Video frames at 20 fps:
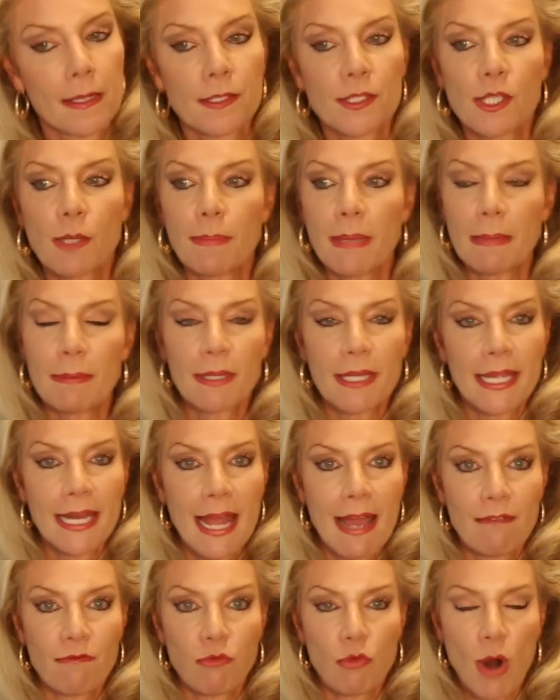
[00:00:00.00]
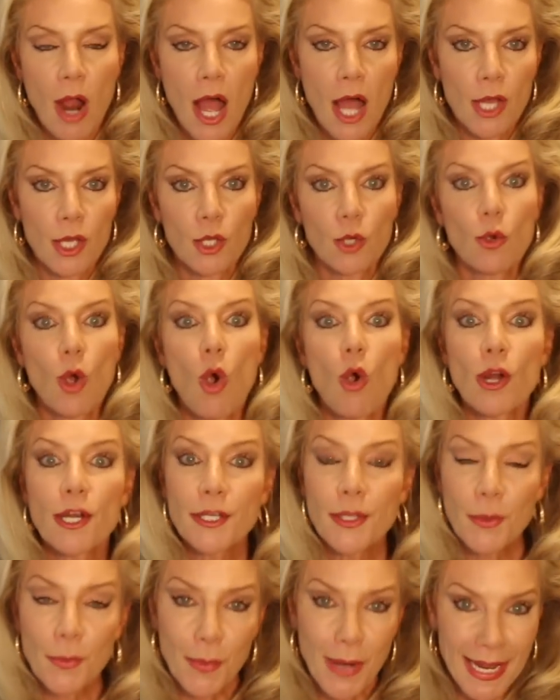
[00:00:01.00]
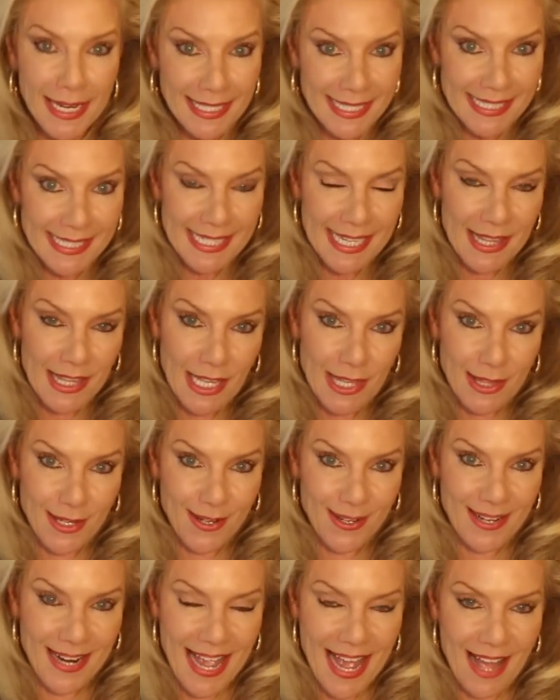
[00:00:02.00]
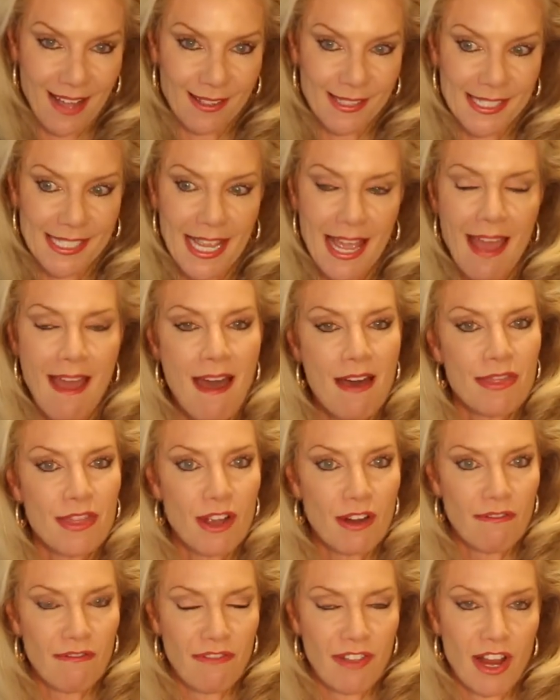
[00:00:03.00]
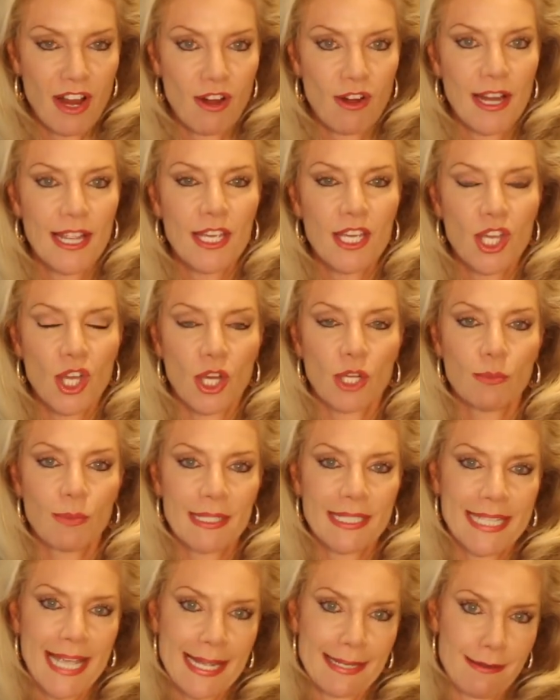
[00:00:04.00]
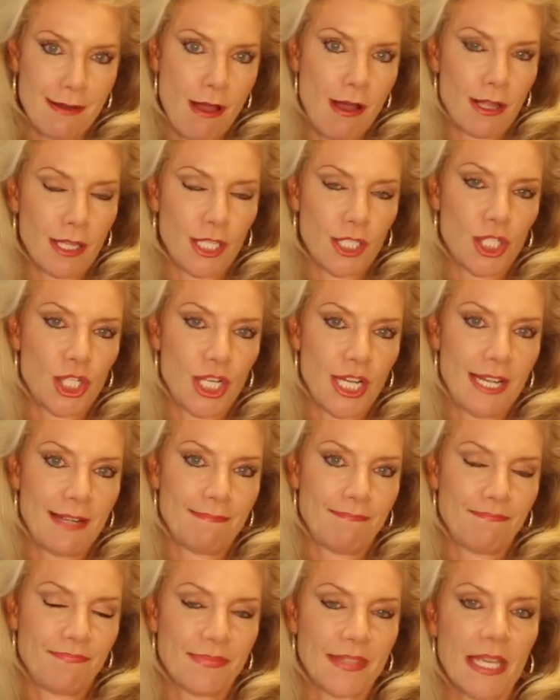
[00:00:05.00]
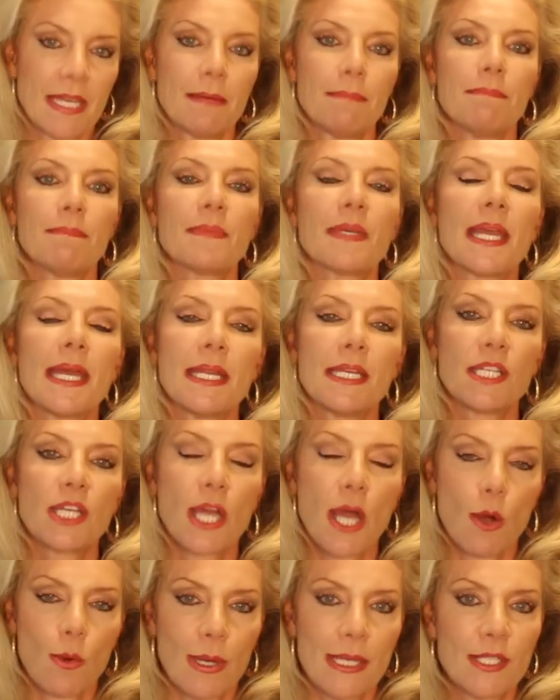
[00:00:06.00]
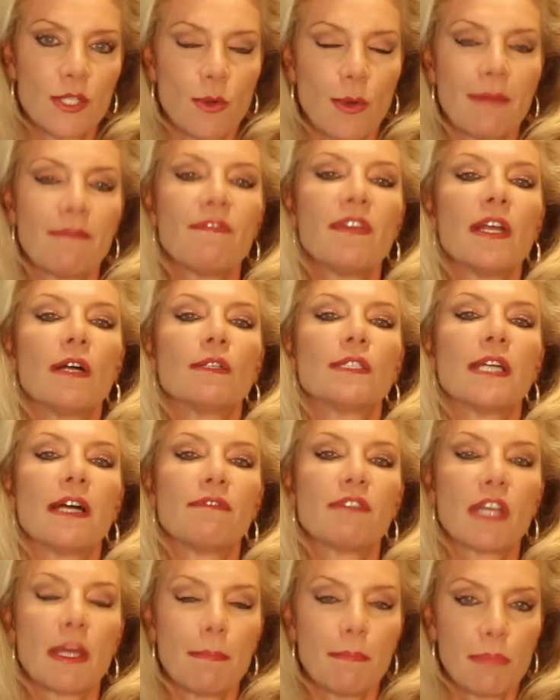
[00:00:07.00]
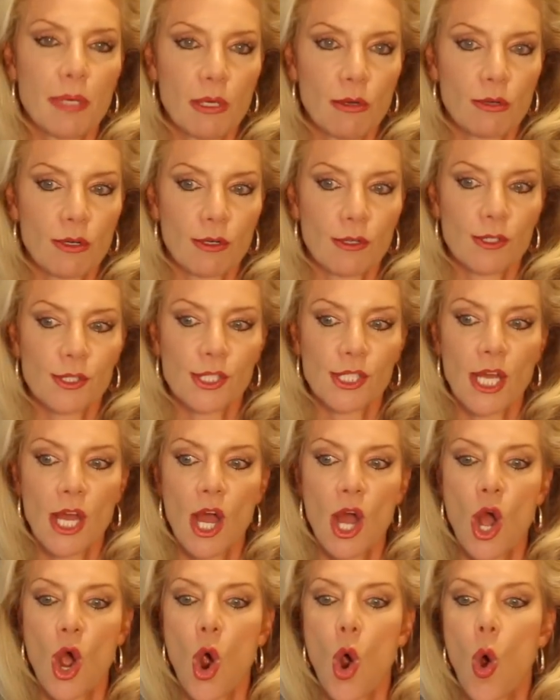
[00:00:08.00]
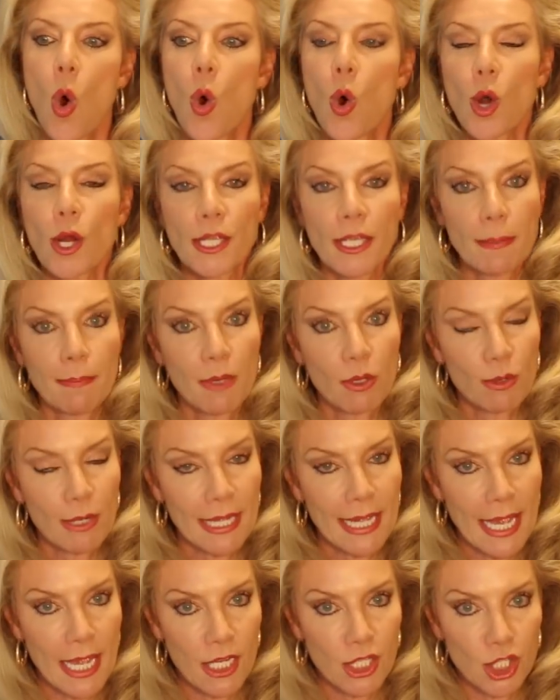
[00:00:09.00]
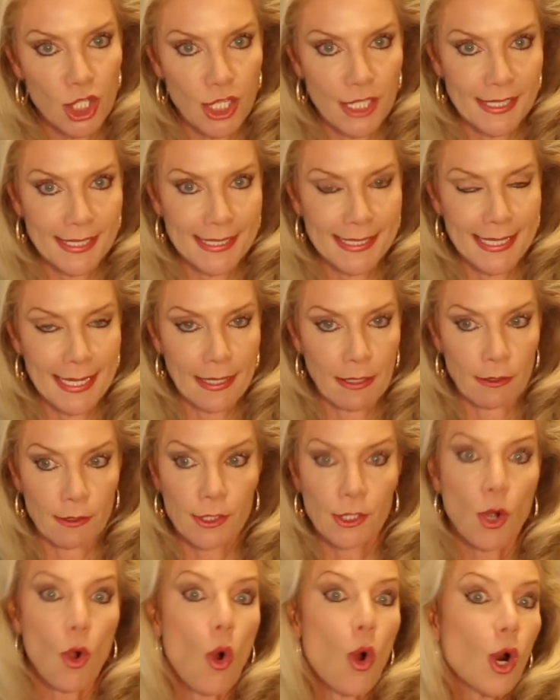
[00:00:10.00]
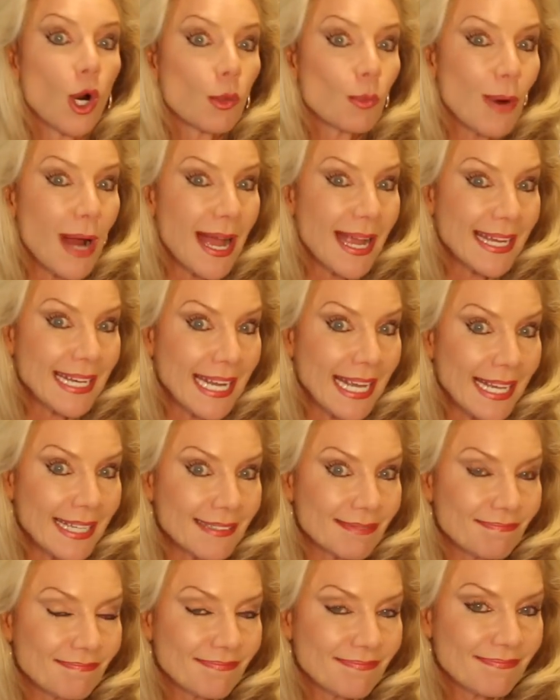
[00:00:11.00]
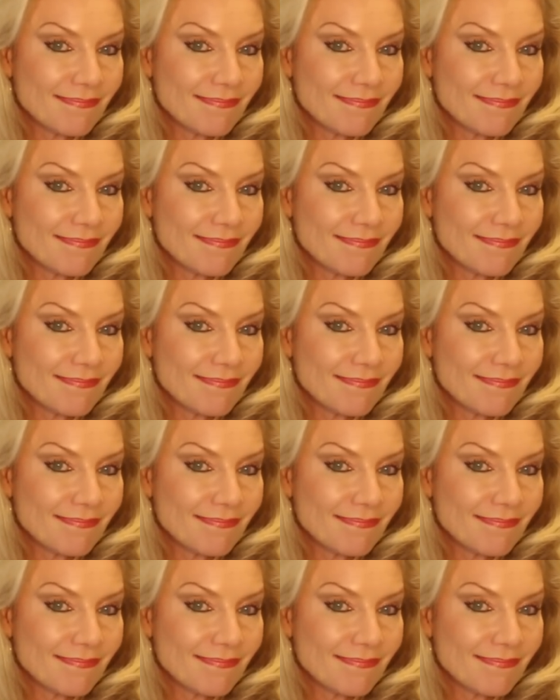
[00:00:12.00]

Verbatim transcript: So people that have Rahu or Uranus in the third house, they're very good with technology, can go into a field of computers or communication skills or writing.